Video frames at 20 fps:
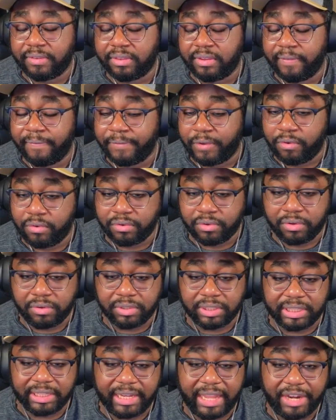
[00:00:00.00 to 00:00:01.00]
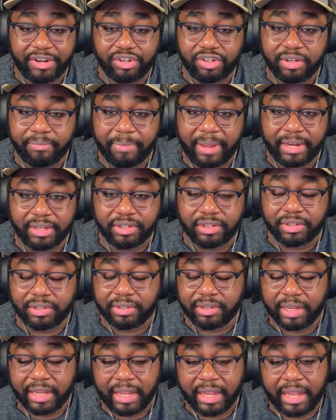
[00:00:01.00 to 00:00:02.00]
the vocals and the
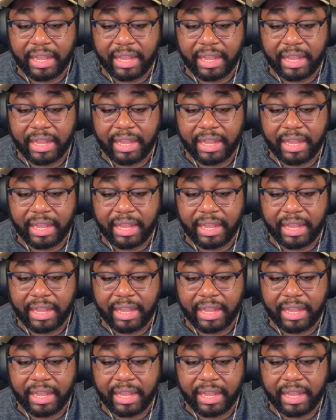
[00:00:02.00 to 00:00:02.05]
instrumental.